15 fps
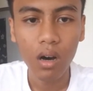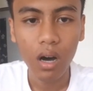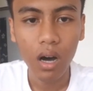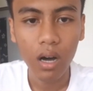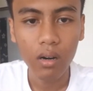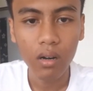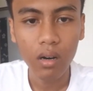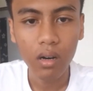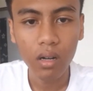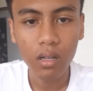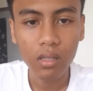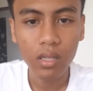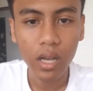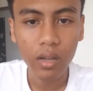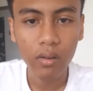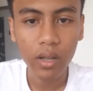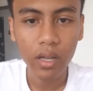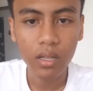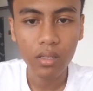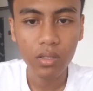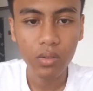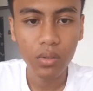are all
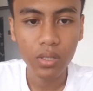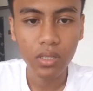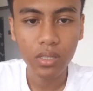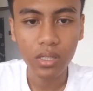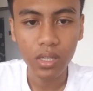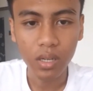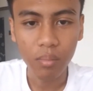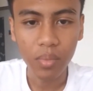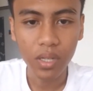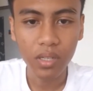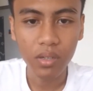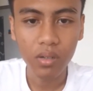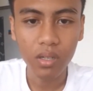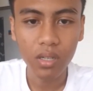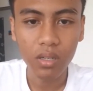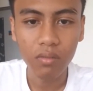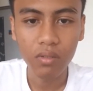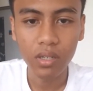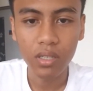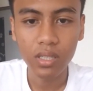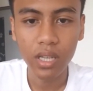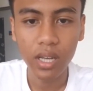direct towards a particular
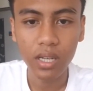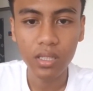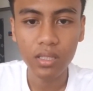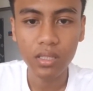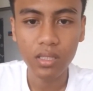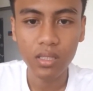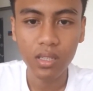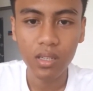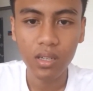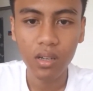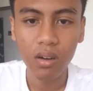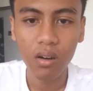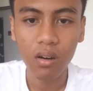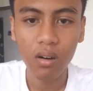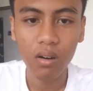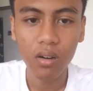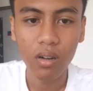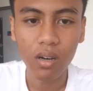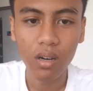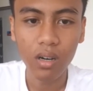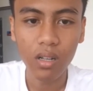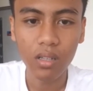vertex or
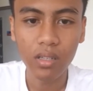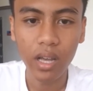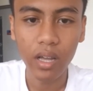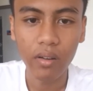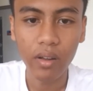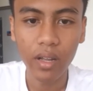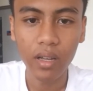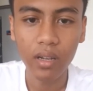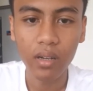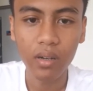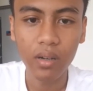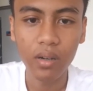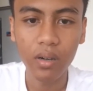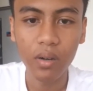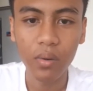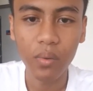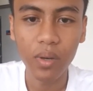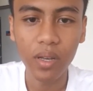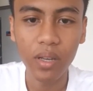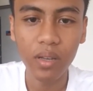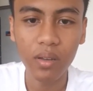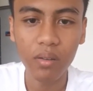all direct
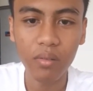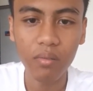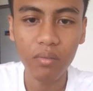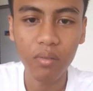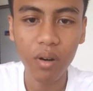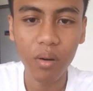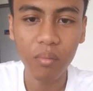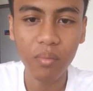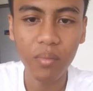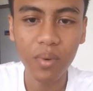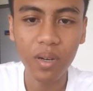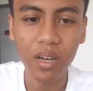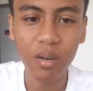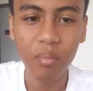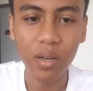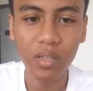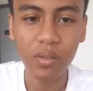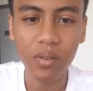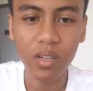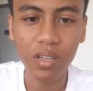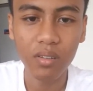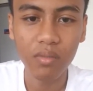away from a
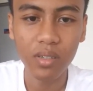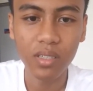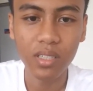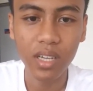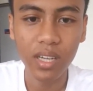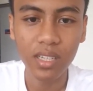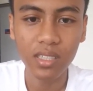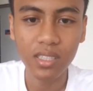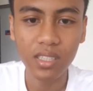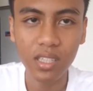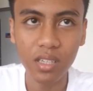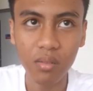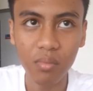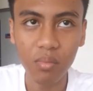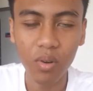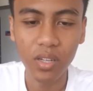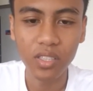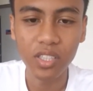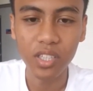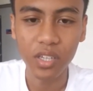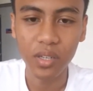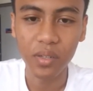particular vertex. See
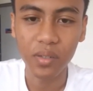branching.